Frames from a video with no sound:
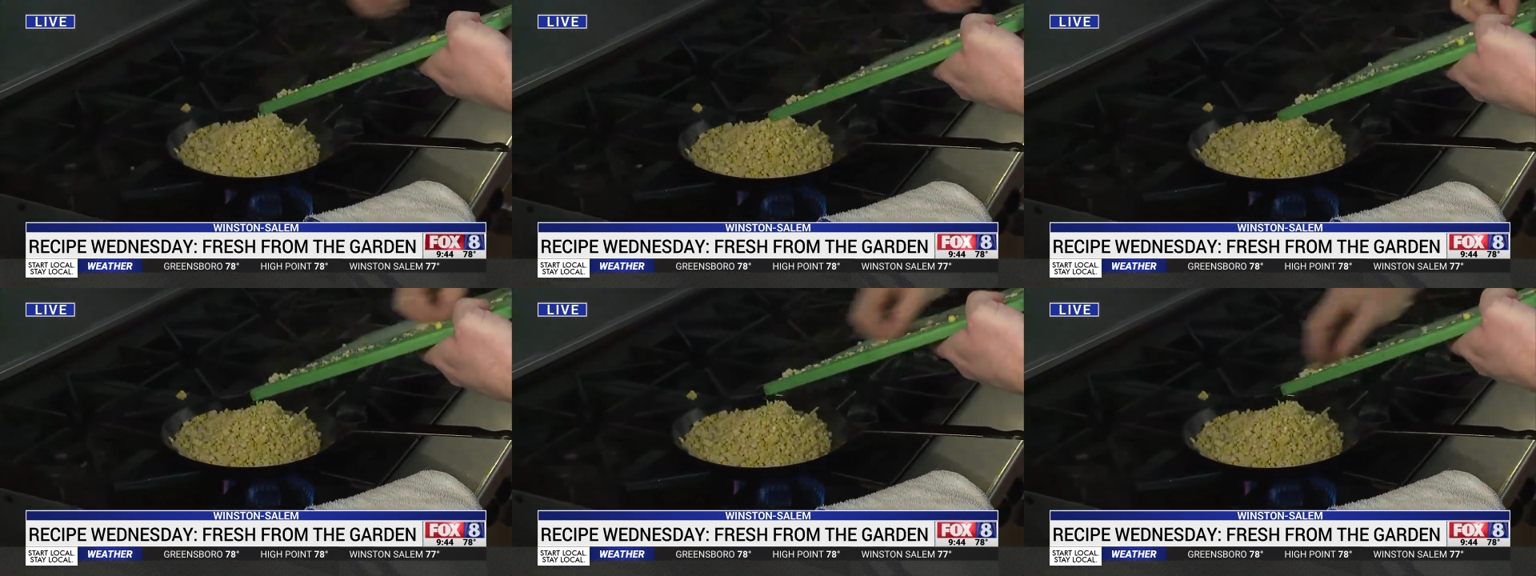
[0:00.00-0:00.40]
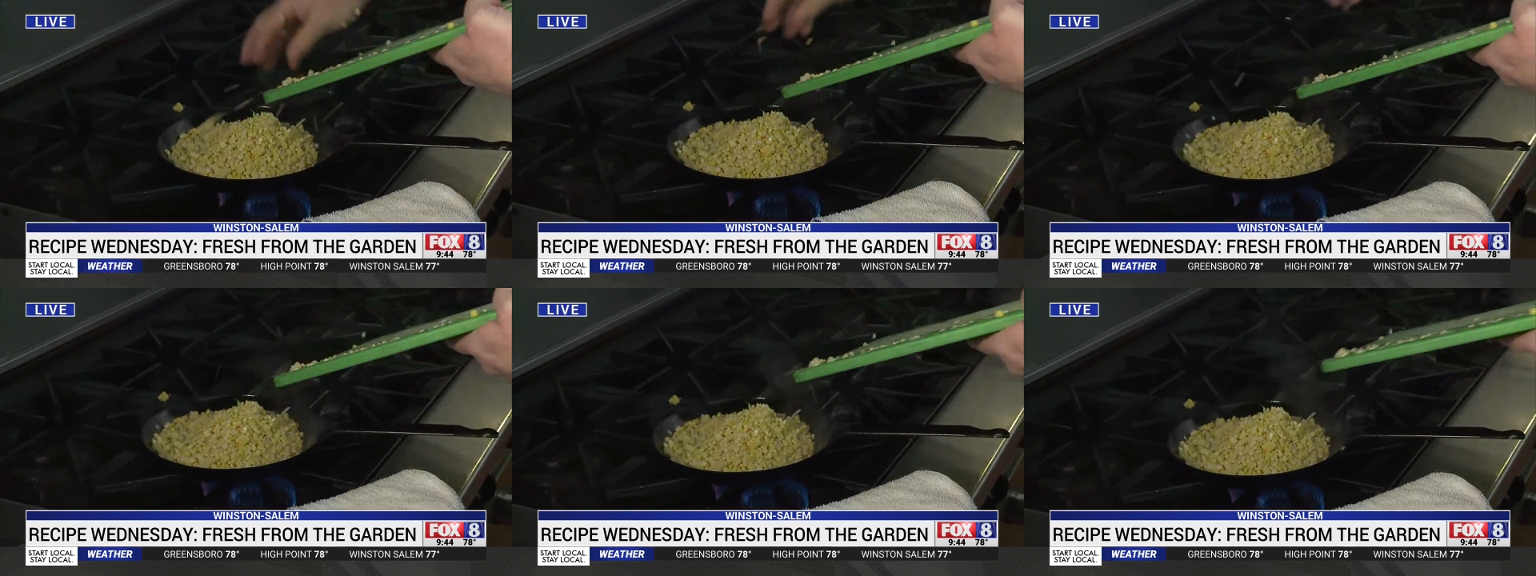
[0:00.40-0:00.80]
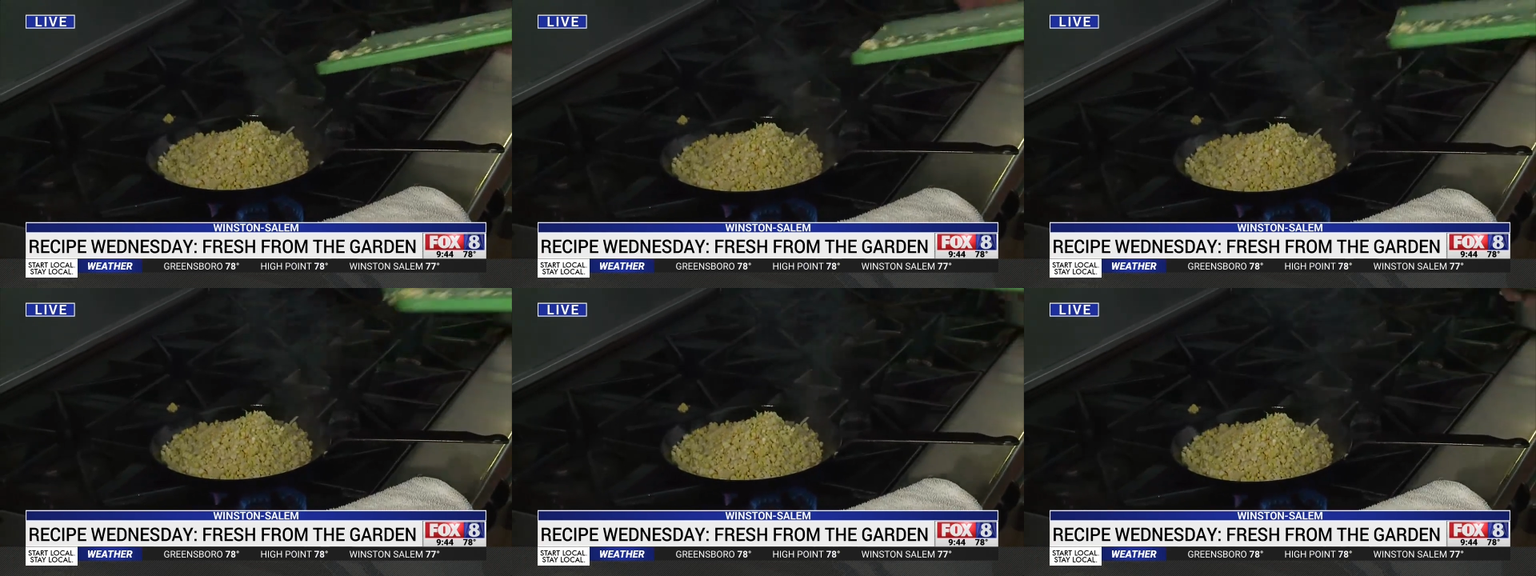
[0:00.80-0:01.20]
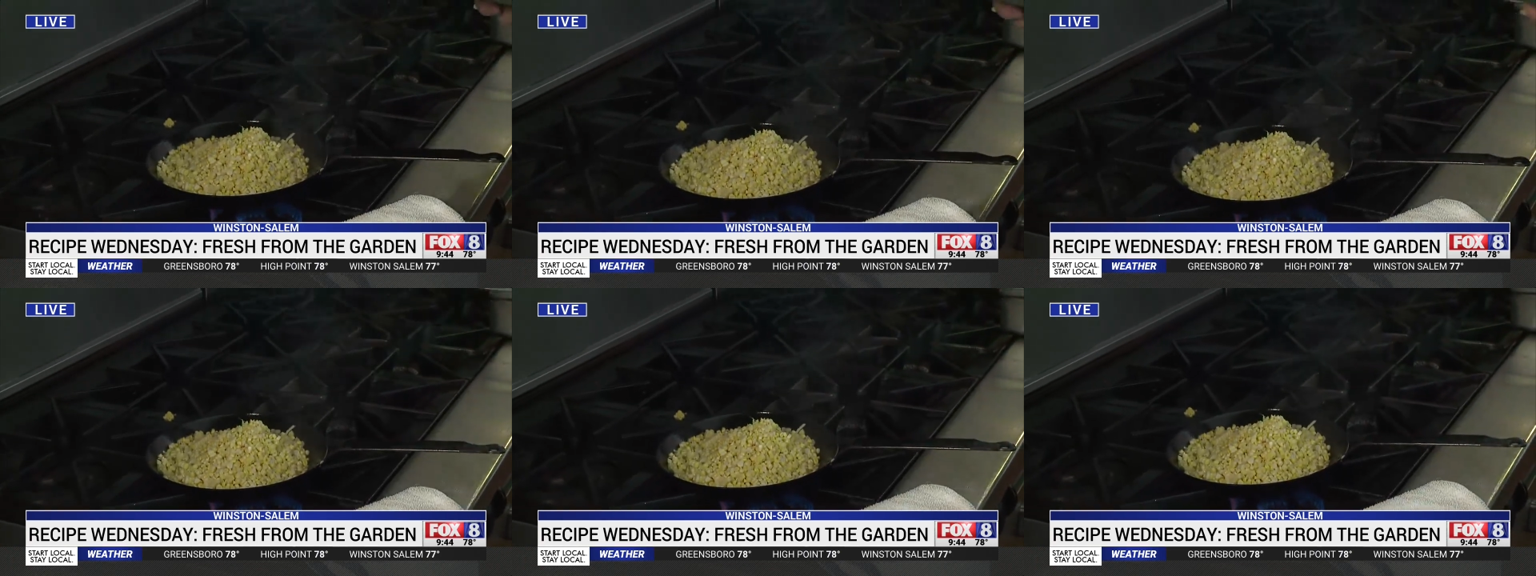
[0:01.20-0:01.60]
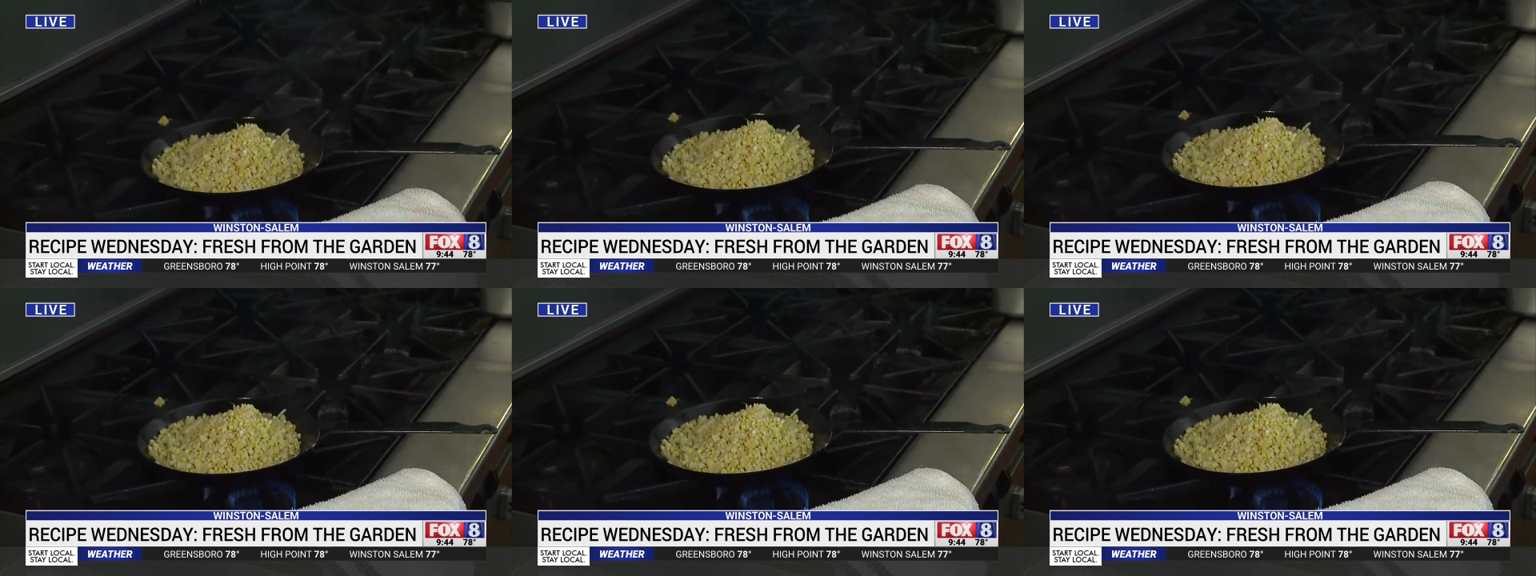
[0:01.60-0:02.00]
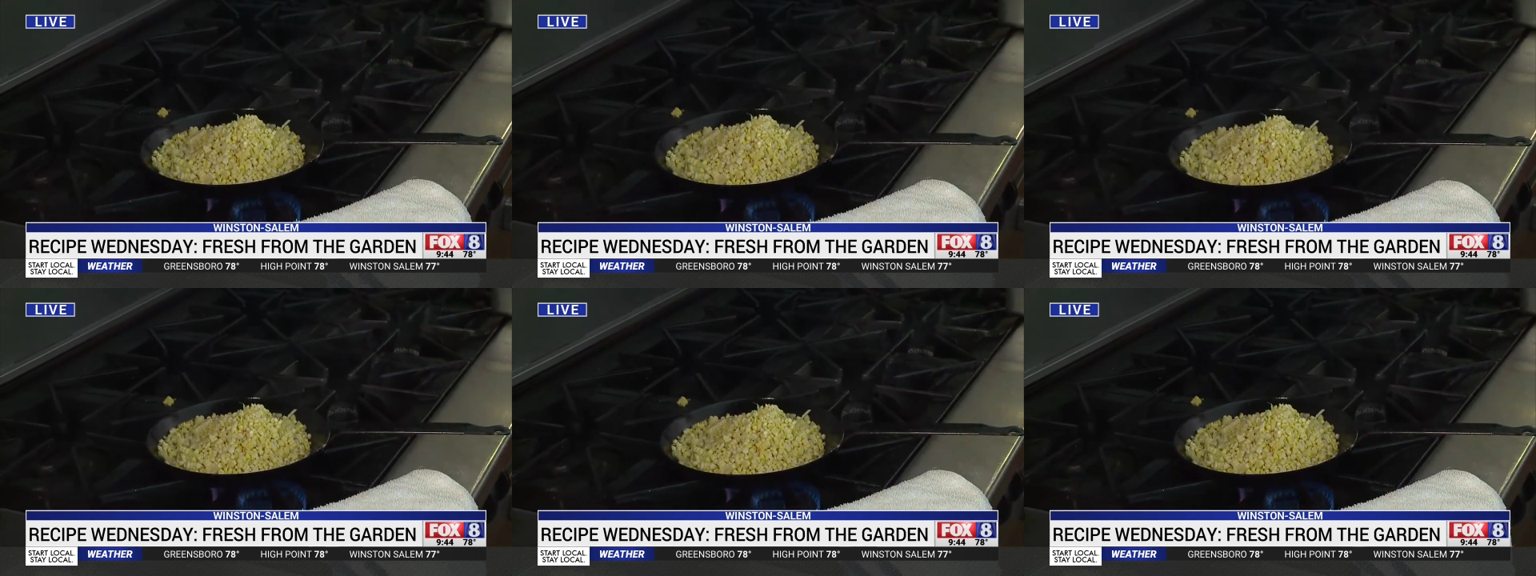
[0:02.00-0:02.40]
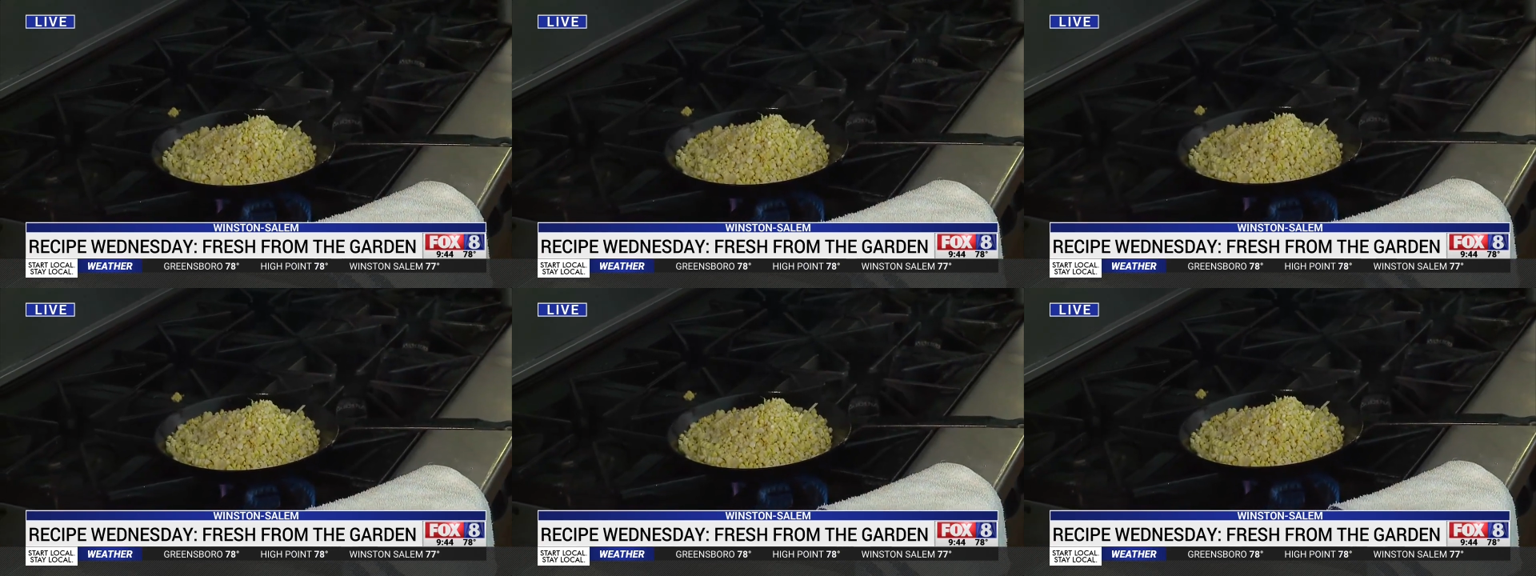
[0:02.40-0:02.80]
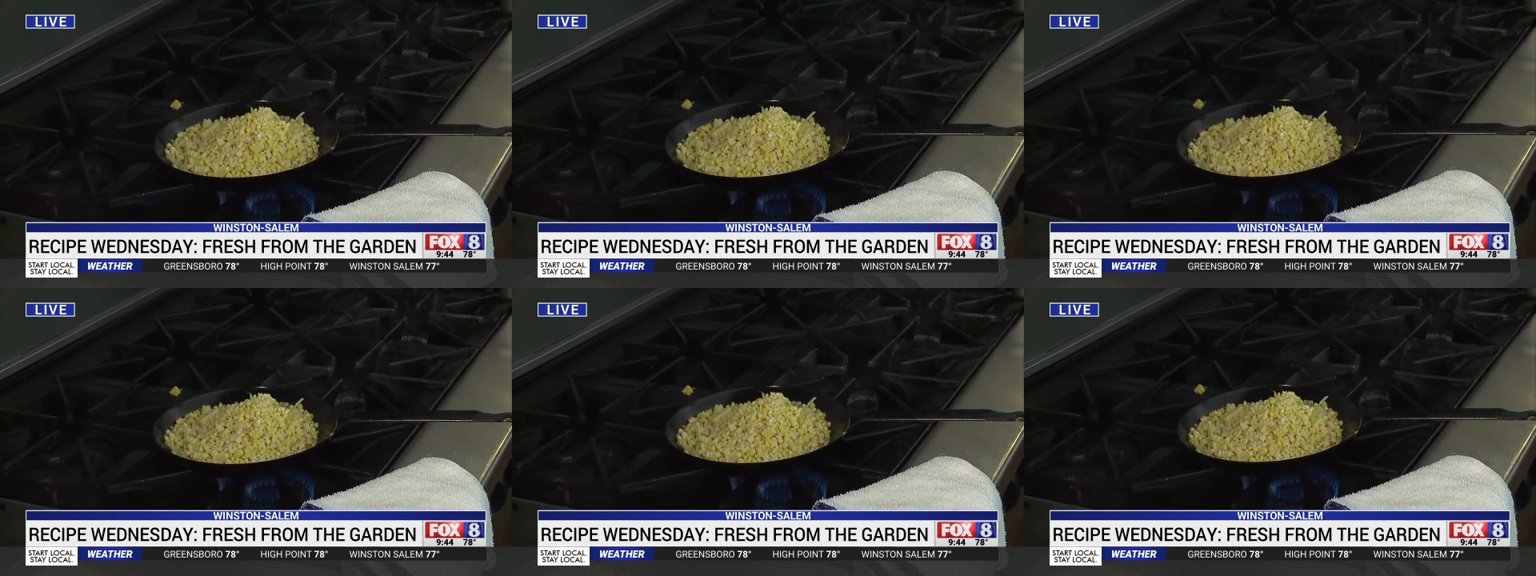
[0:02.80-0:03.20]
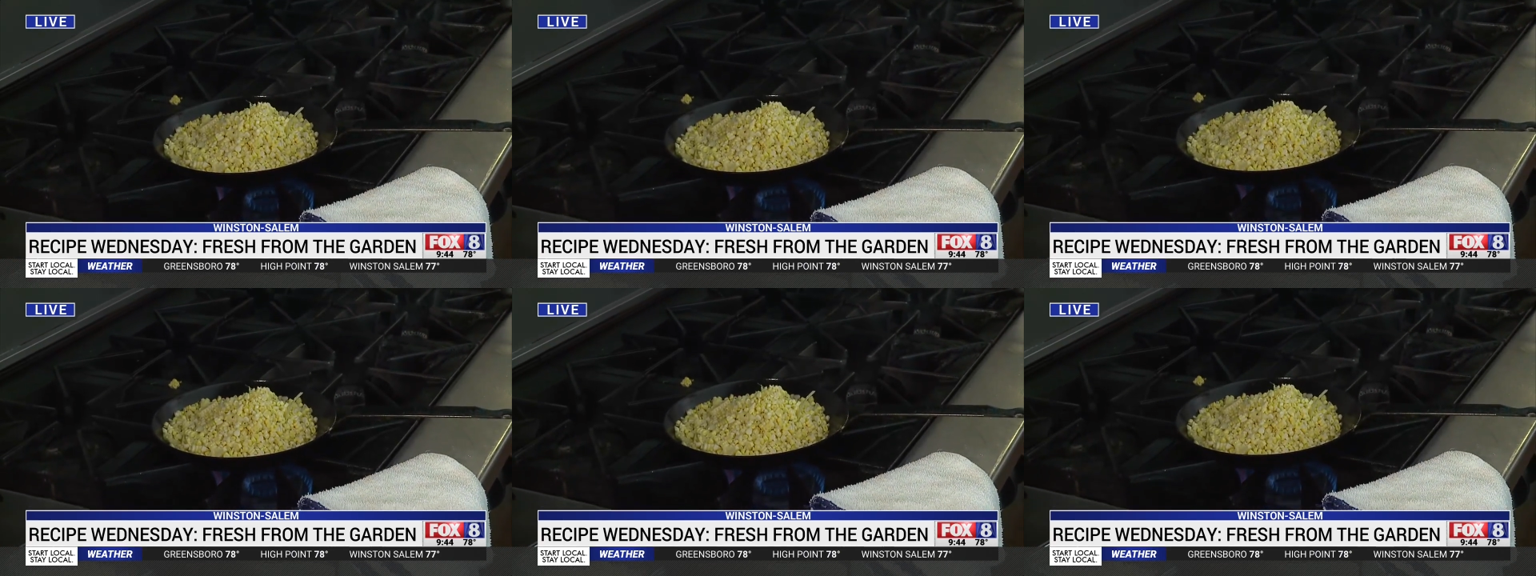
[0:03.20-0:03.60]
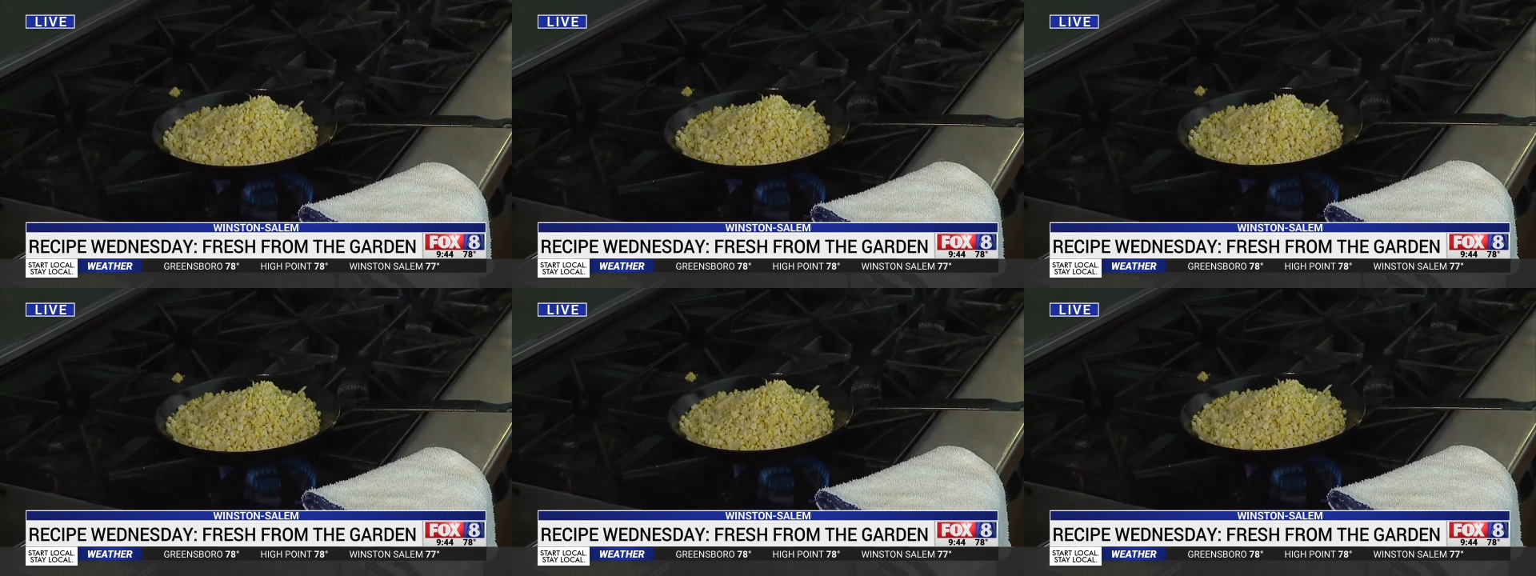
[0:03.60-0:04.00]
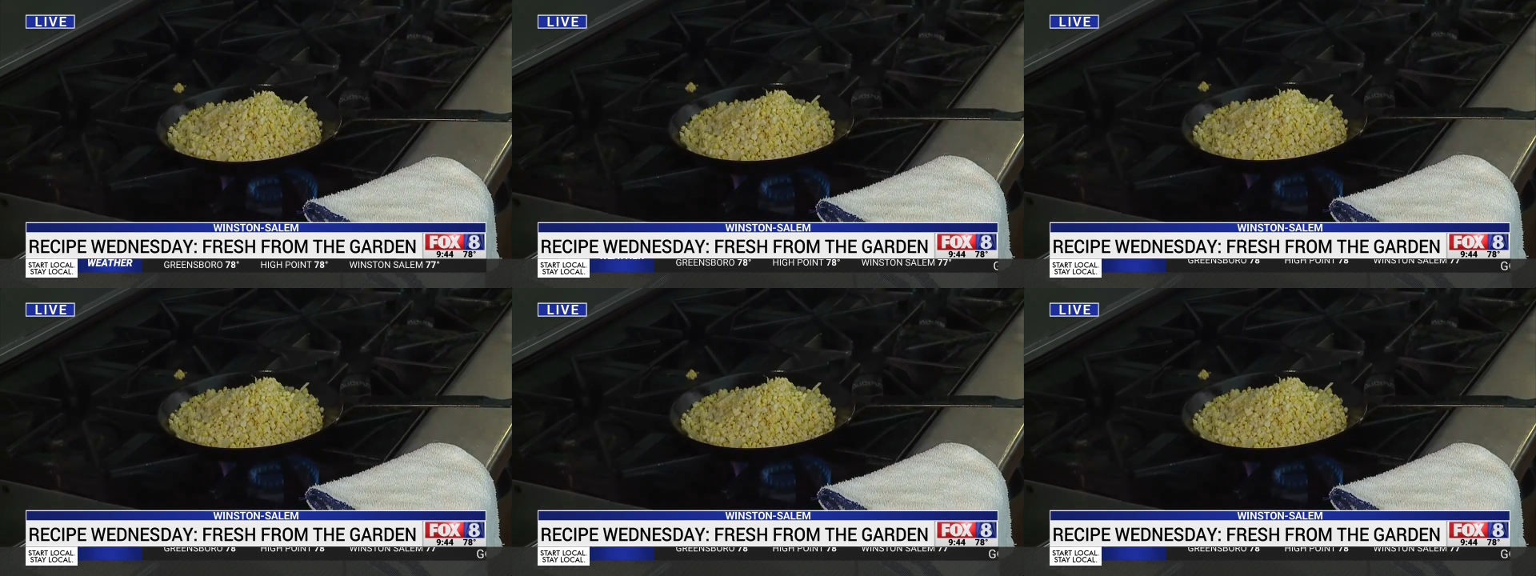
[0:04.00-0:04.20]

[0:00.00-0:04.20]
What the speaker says: [unreadable: no face in view]